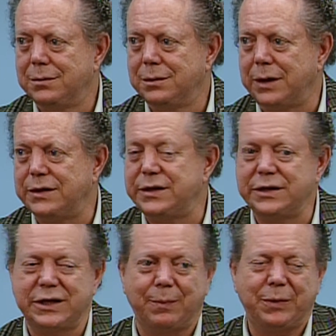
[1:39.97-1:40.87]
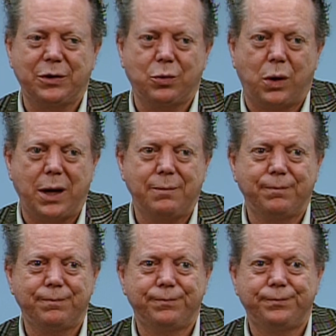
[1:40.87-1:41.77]
I just accept it and go on.
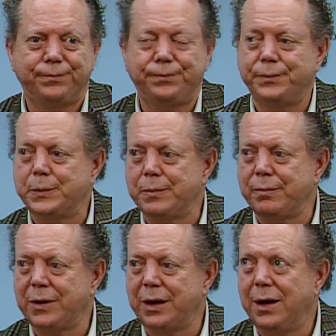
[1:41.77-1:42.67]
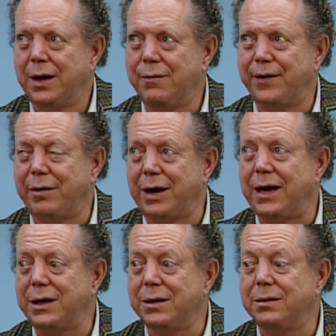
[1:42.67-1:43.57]
If I don't
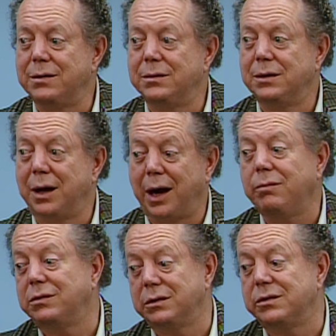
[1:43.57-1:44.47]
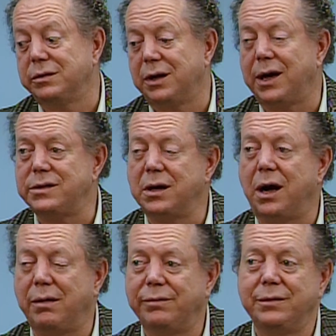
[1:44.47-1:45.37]
like it, I would go turn the lights
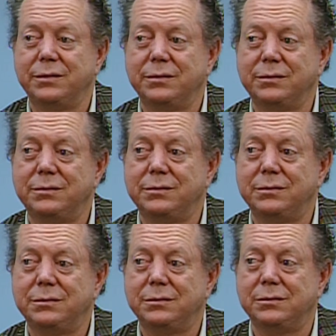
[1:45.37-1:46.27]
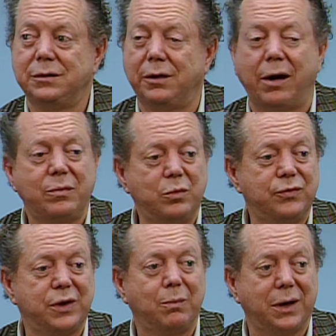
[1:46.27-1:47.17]
off or I would move
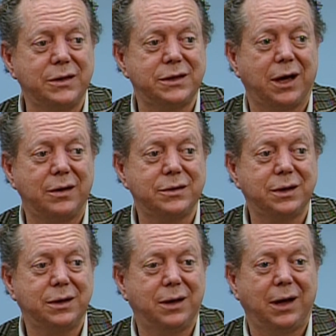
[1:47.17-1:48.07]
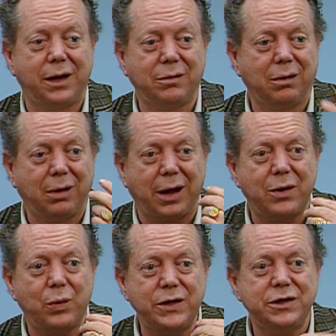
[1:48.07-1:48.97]
someplace else. I know a lot
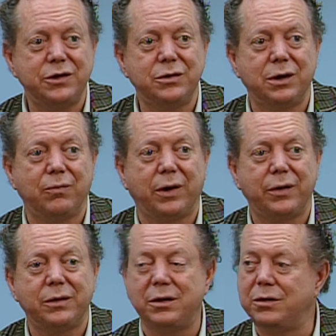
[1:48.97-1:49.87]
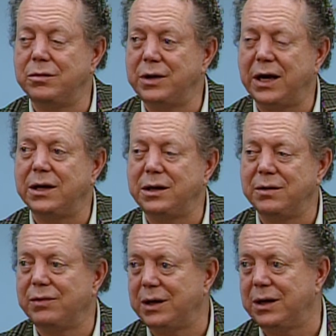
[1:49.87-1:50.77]
of ways to do it rather than to do
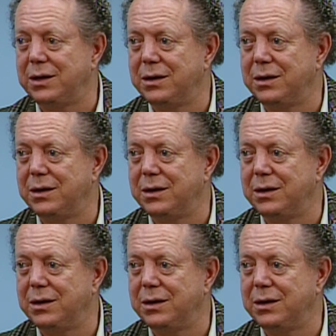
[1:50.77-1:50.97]
negativity.